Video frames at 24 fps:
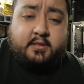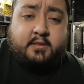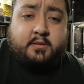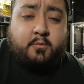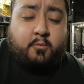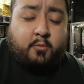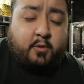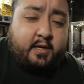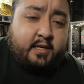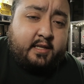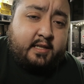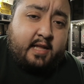it's
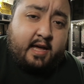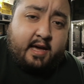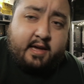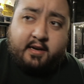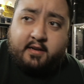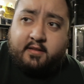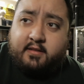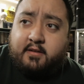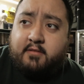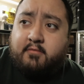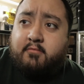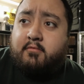way lighter
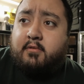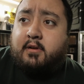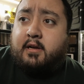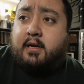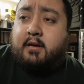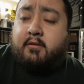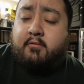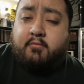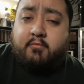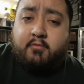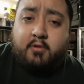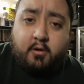than
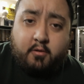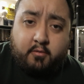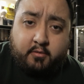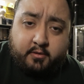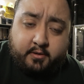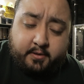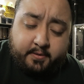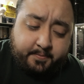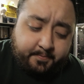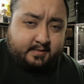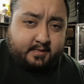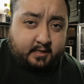Rode.
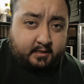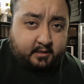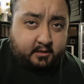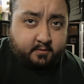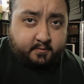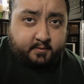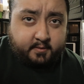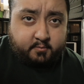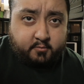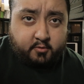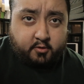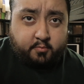It's a little
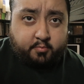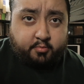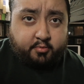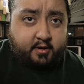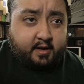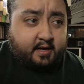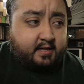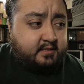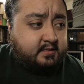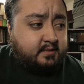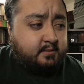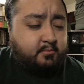bit more
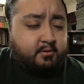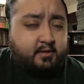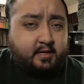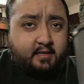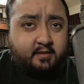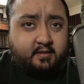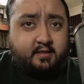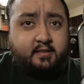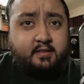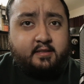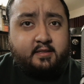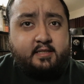pricey, but I
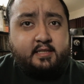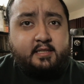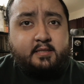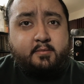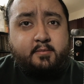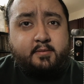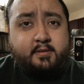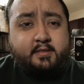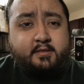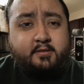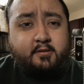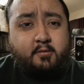think this
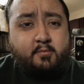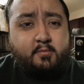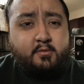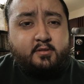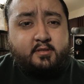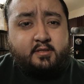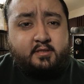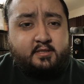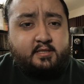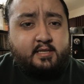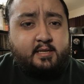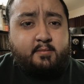one is almost
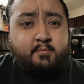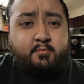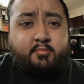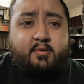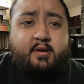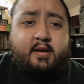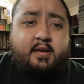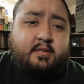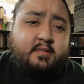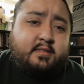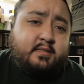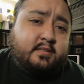the same
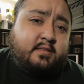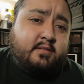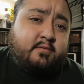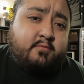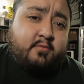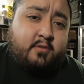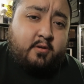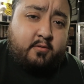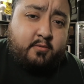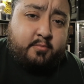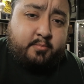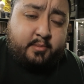price as the
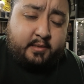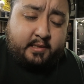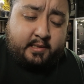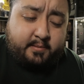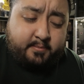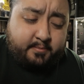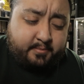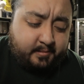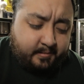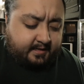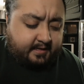Rode blimp.